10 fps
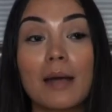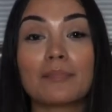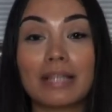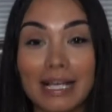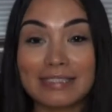
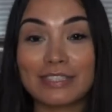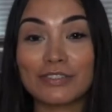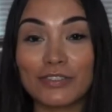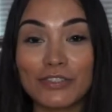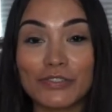plastic
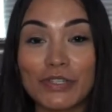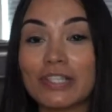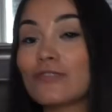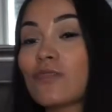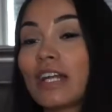surgery,
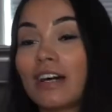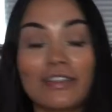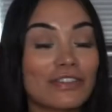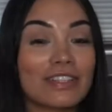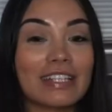you went
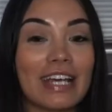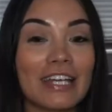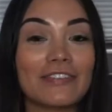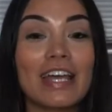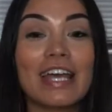under the knife.